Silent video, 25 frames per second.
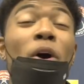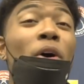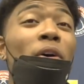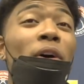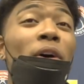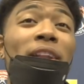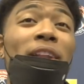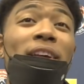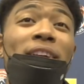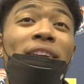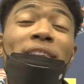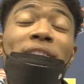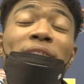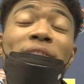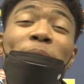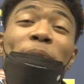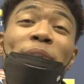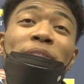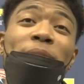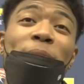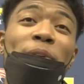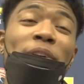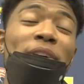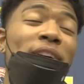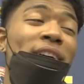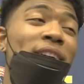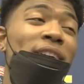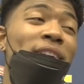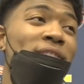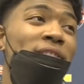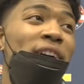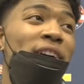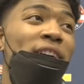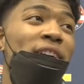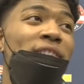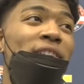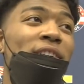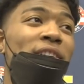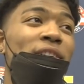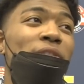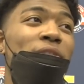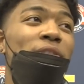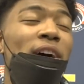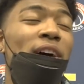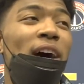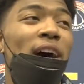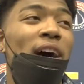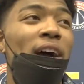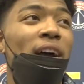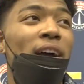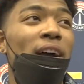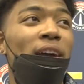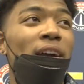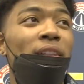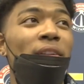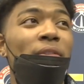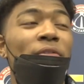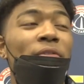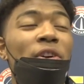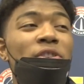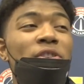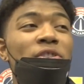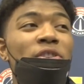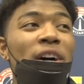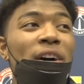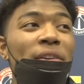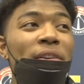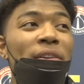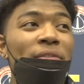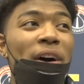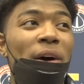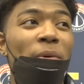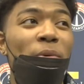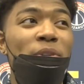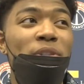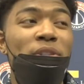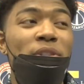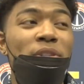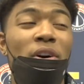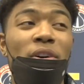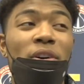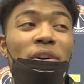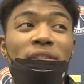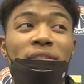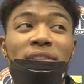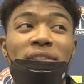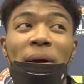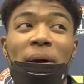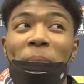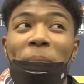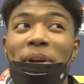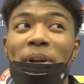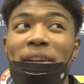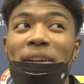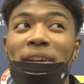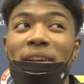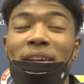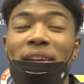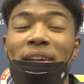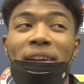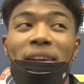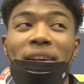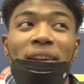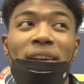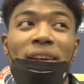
No, and then it's crazy because in the first half, I was talking to somebody,